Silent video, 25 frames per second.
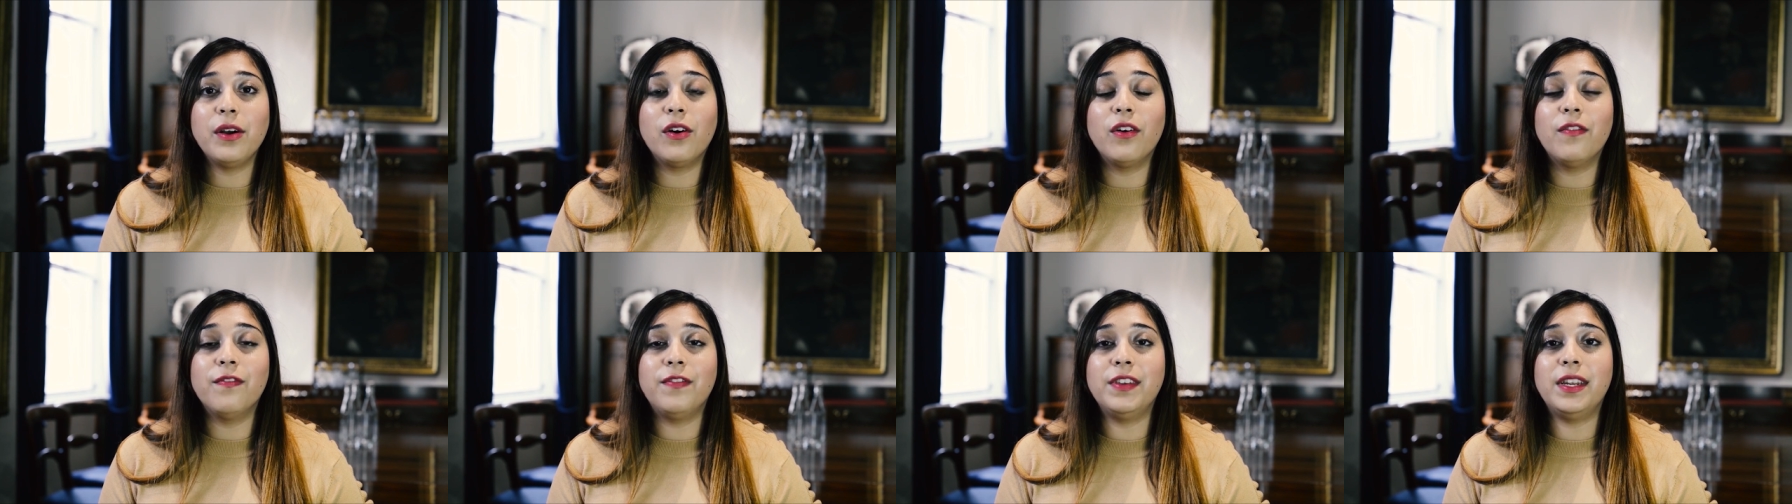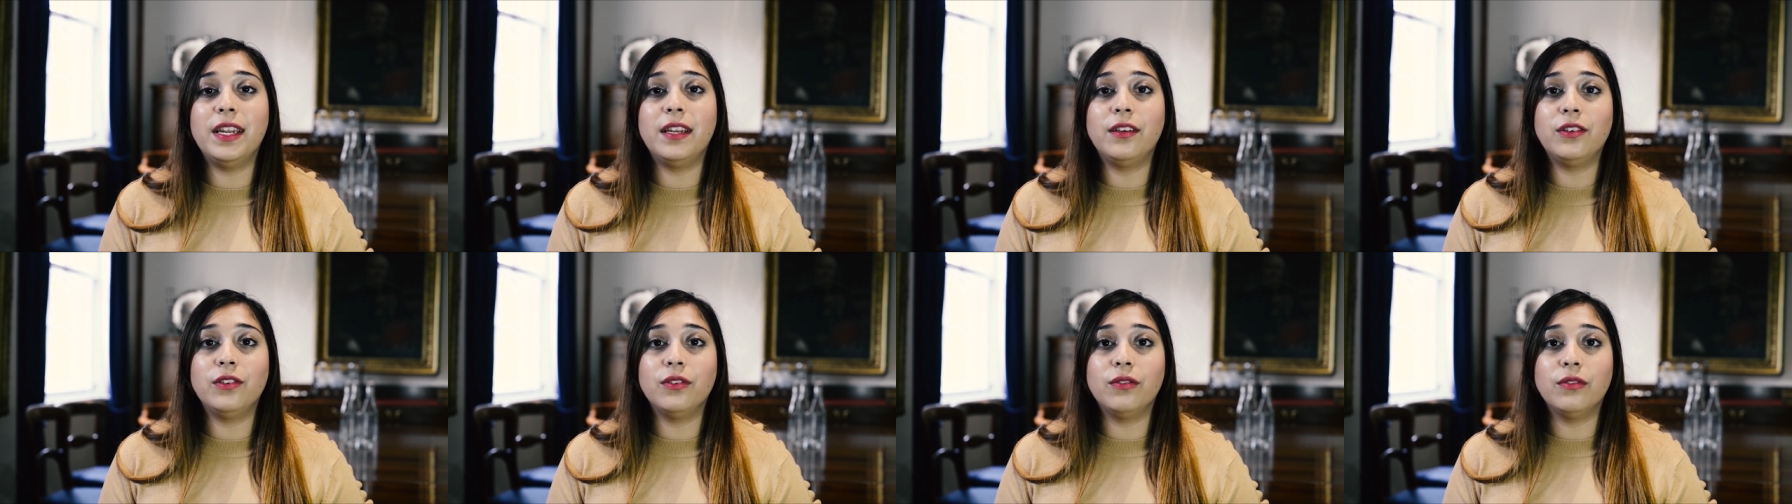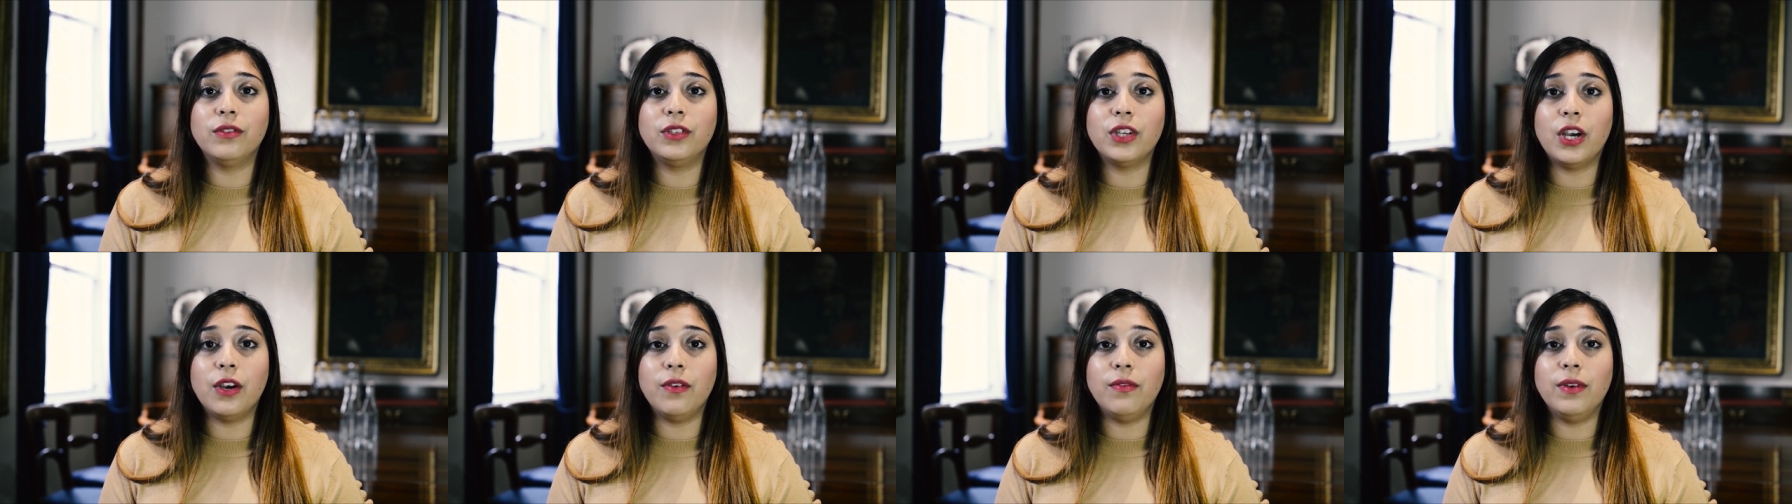
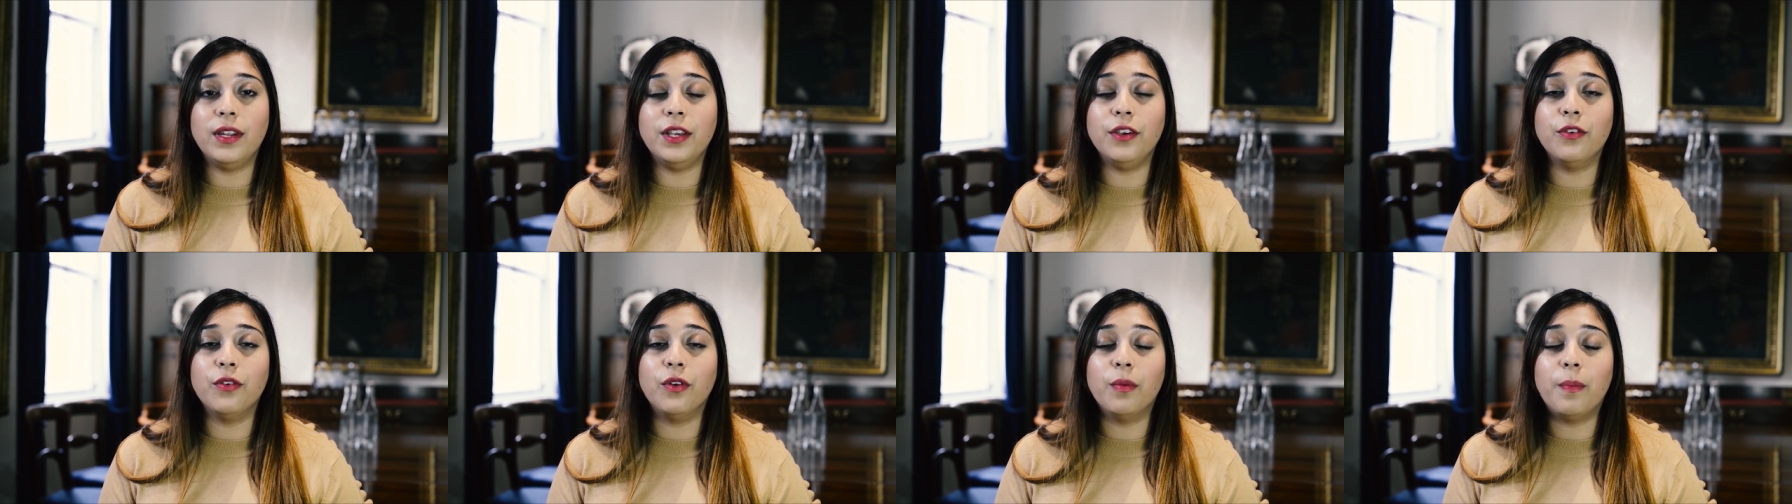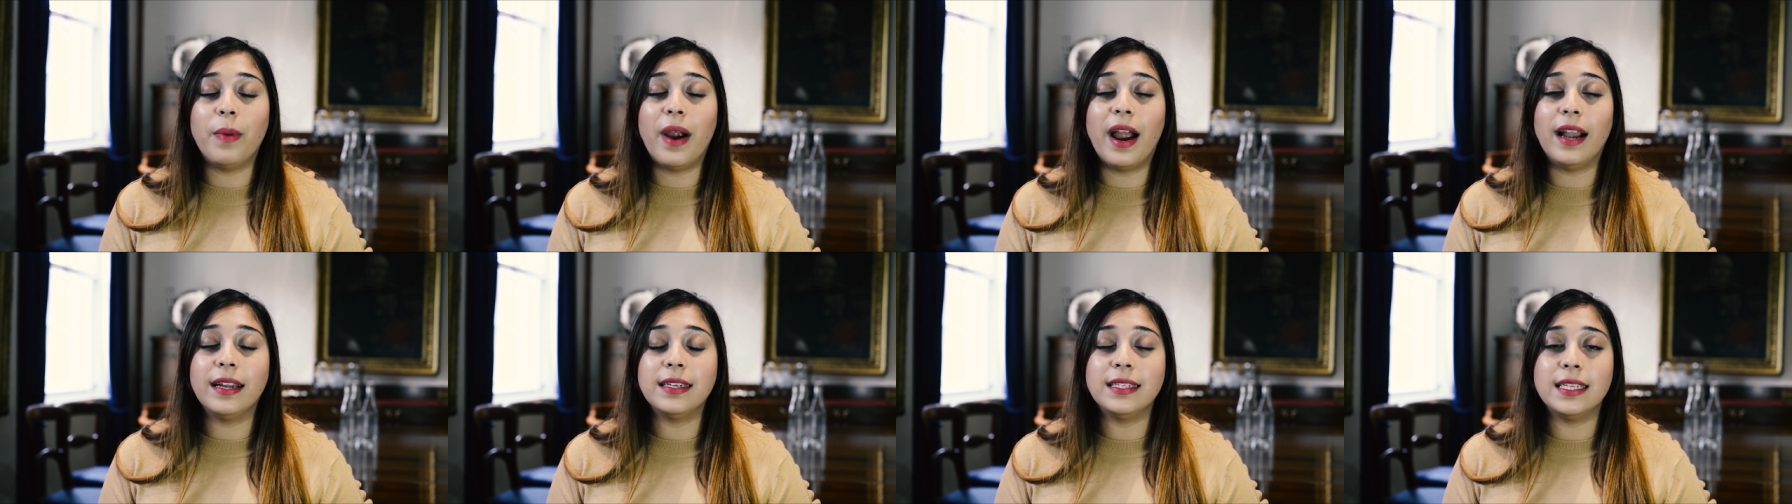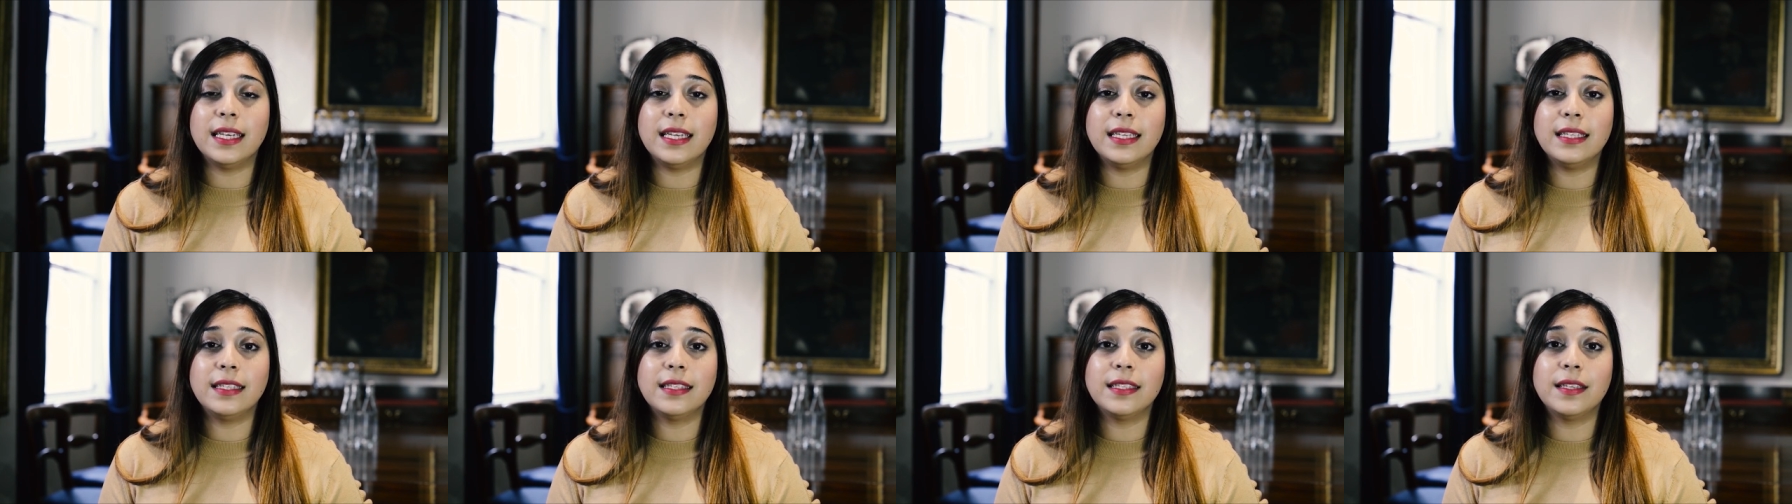confidential to only your
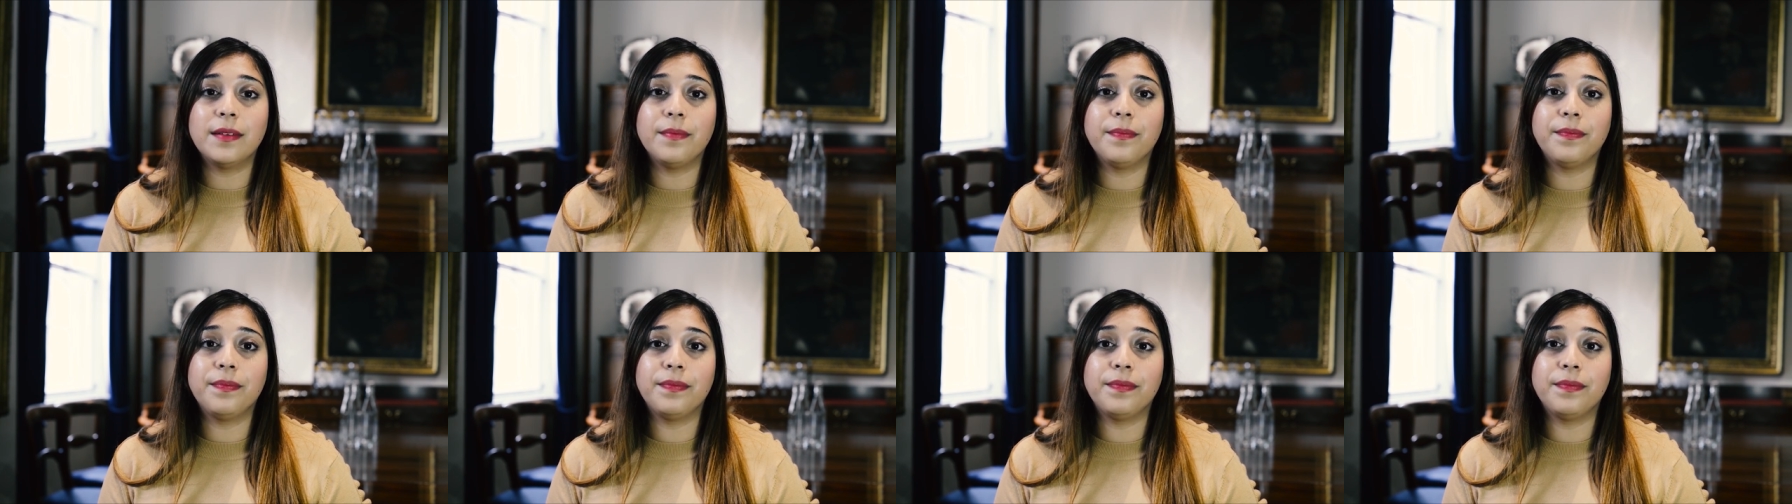practice.